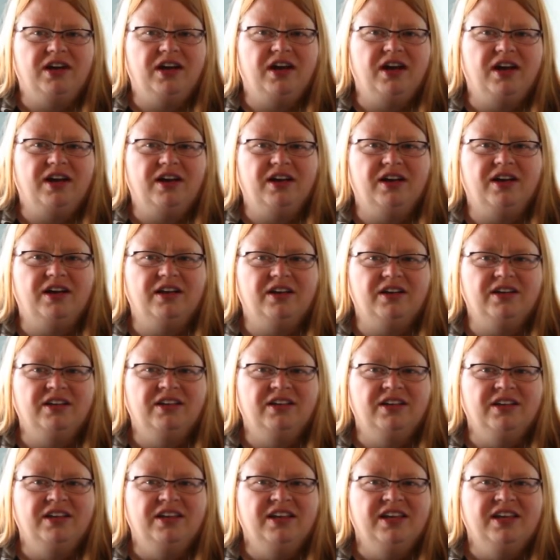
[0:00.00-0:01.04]

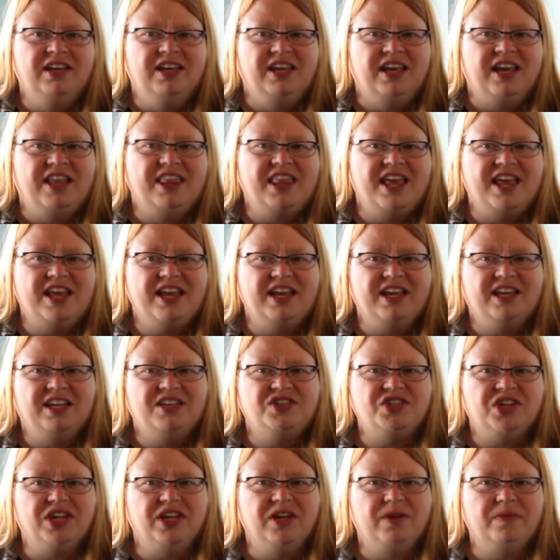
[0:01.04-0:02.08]
And then
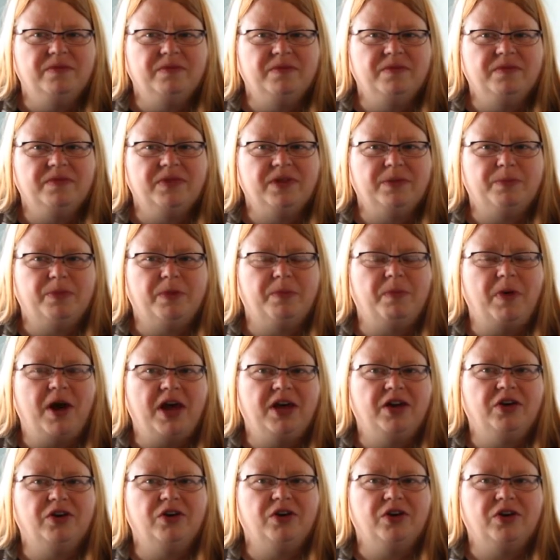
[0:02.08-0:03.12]
Jim, the
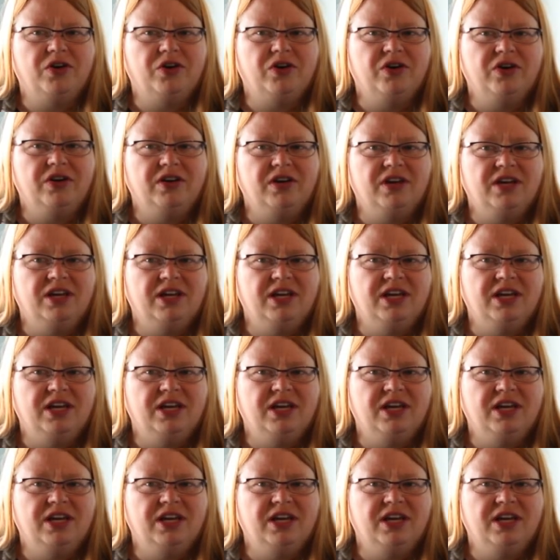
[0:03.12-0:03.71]
proprietor,